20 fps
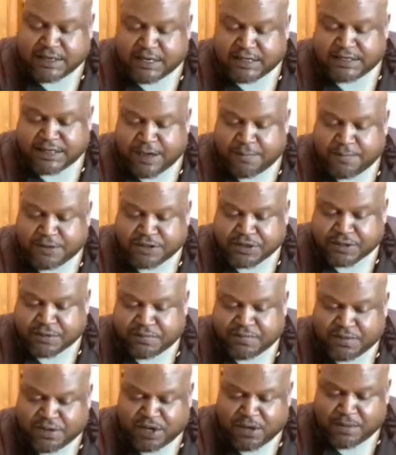the temperature
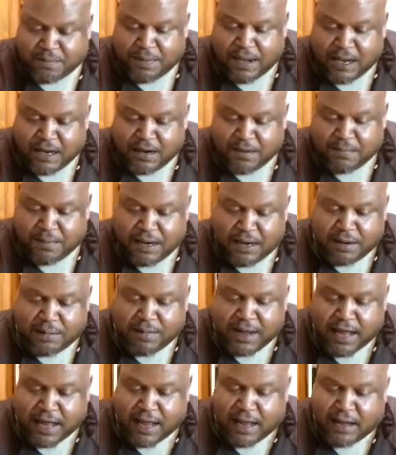between medium, medium
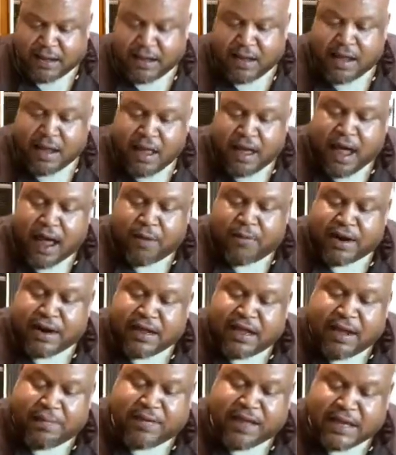high. I want to
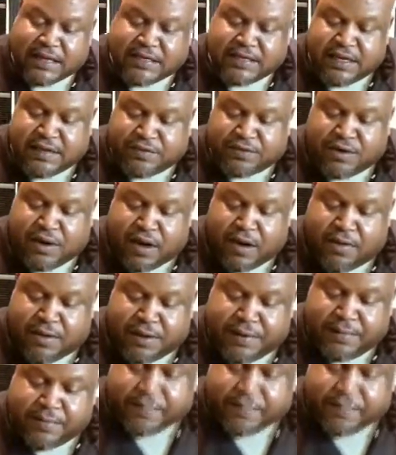keep that sizzle going.